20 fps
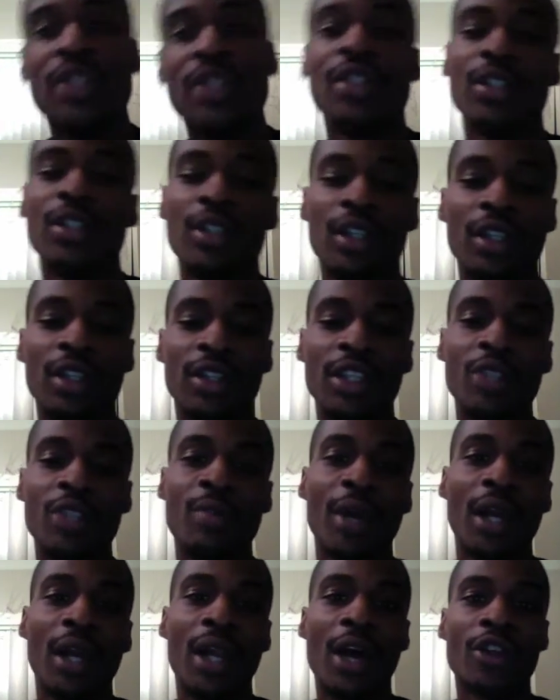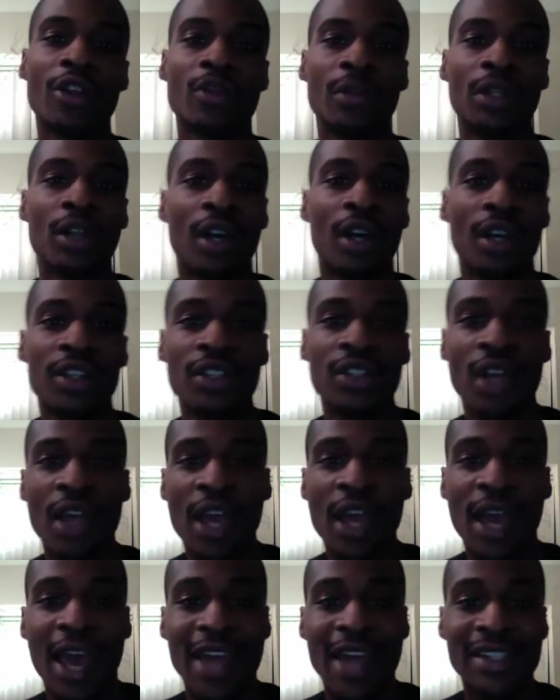need to get these bailouts, because
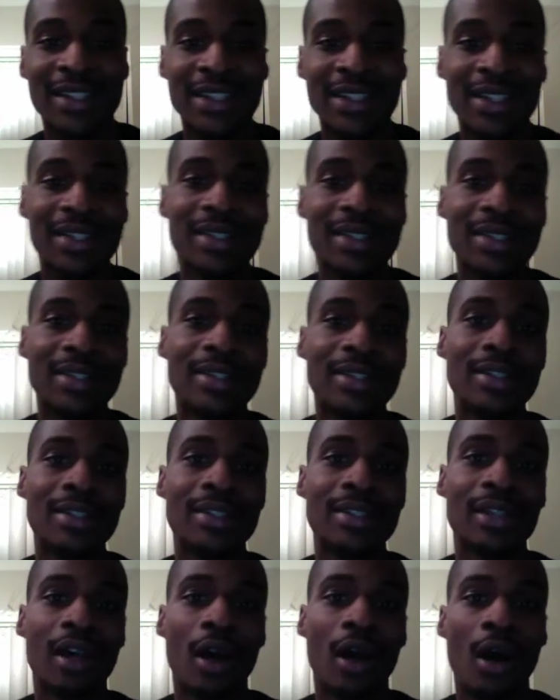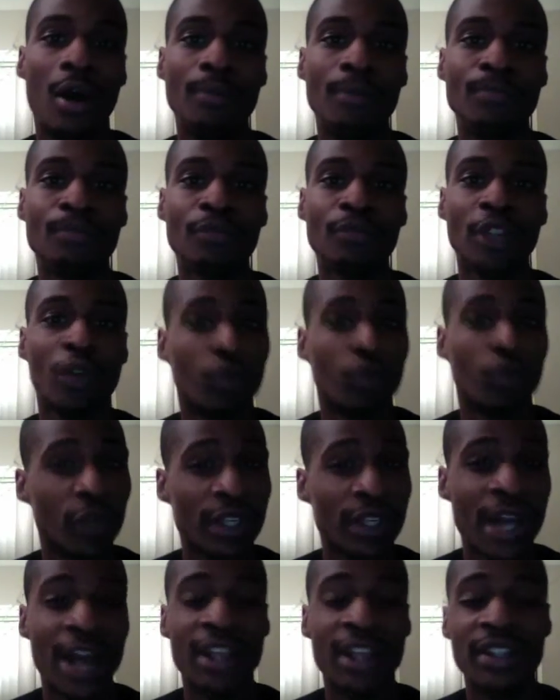as citizens, if we
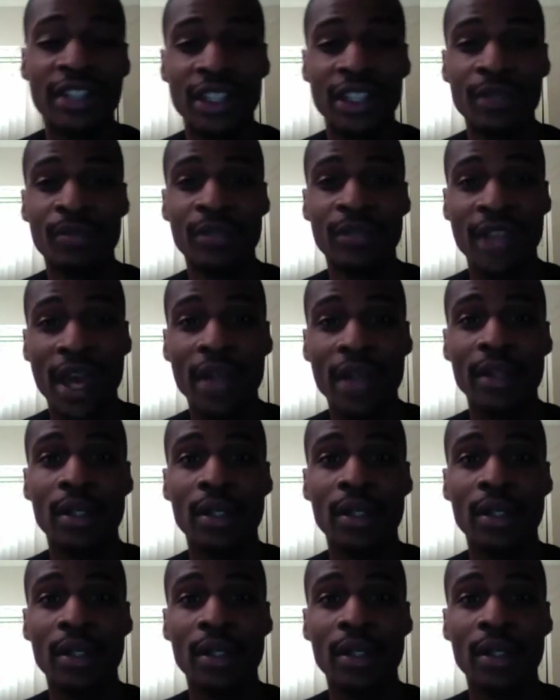got in deep debt,